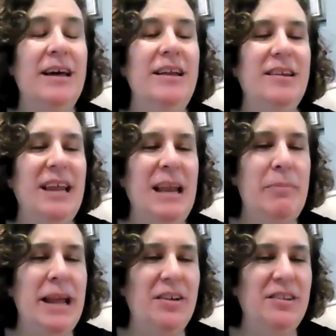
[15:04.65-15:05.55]
Does
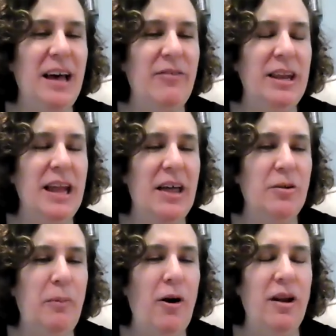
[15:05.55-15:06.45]
anybody else have another
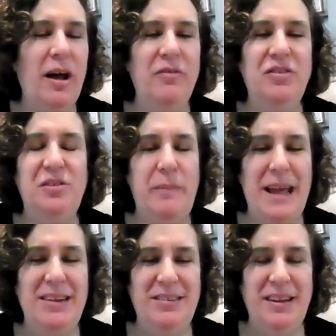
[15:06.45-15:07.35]
part of
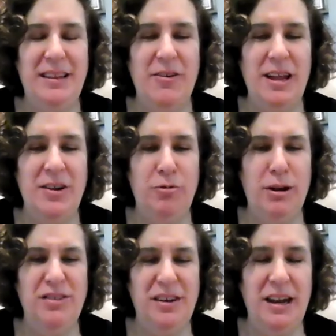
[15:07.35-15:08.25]
space that they're
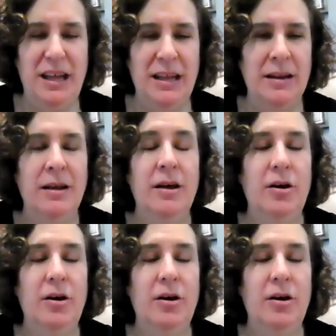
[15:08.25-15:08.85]
interested in,